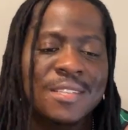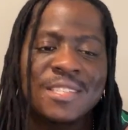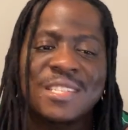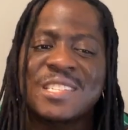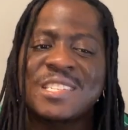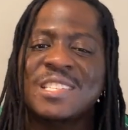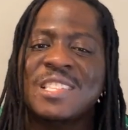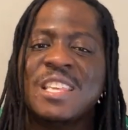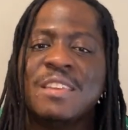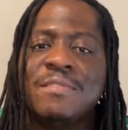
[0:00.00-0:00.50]

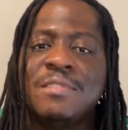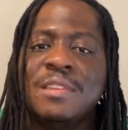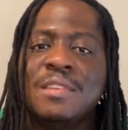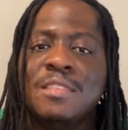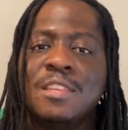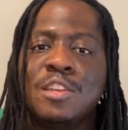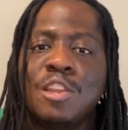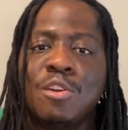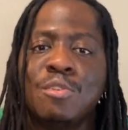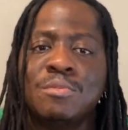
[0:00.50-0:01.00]
Just leave it in
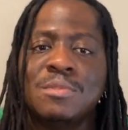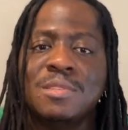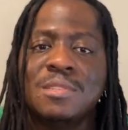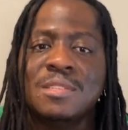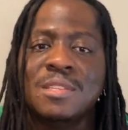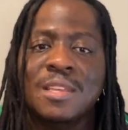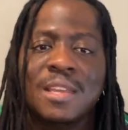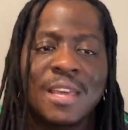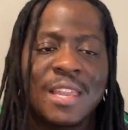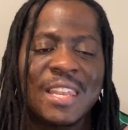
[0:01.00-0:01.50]
the
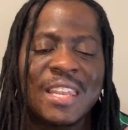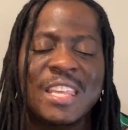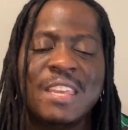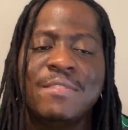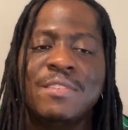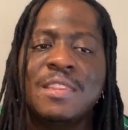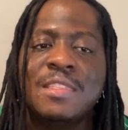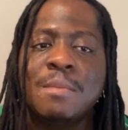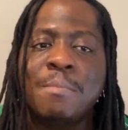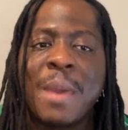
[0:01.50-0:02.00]
notes.
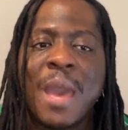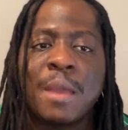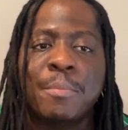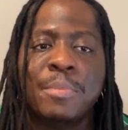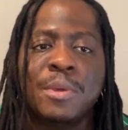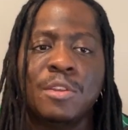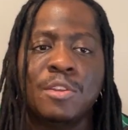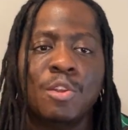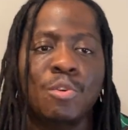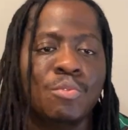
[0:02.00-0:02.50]
Leave it in the
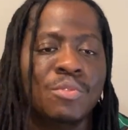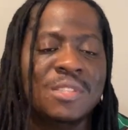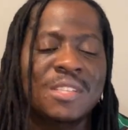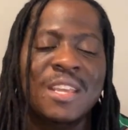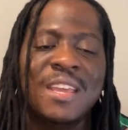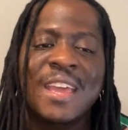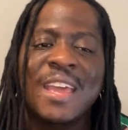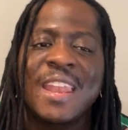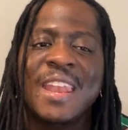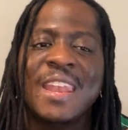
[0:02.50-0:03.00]
MacBook notes.
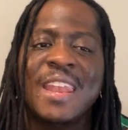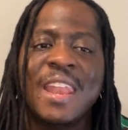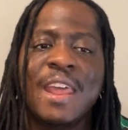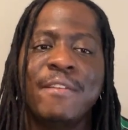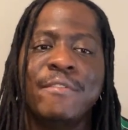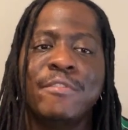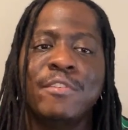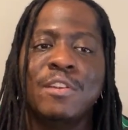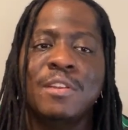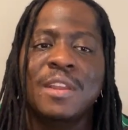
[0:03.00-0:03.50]

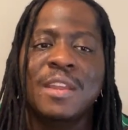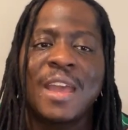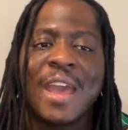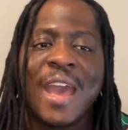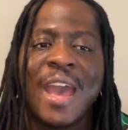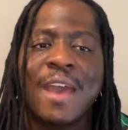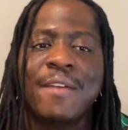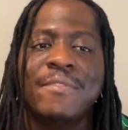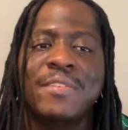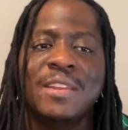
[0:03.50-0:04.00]
Never
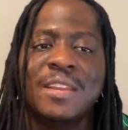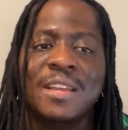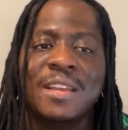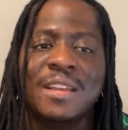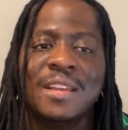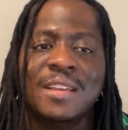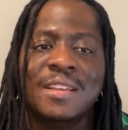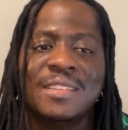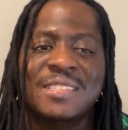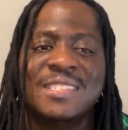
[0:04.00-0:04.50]
have it
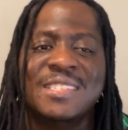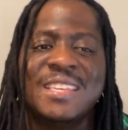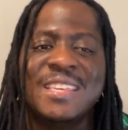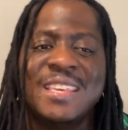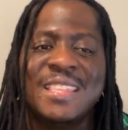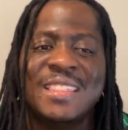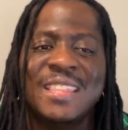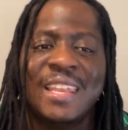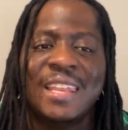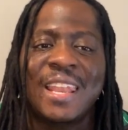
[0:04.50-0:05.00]

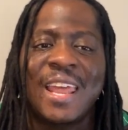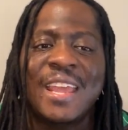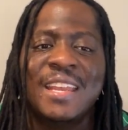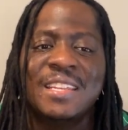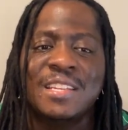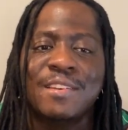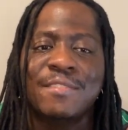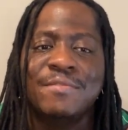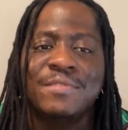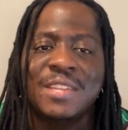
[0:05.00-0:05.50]
see the light
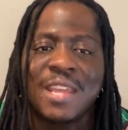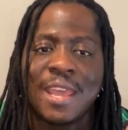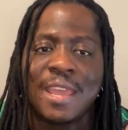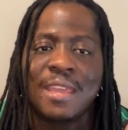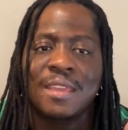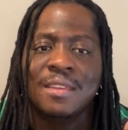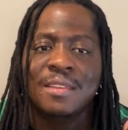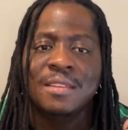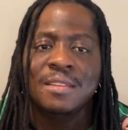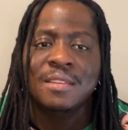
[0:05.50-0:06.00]
of day.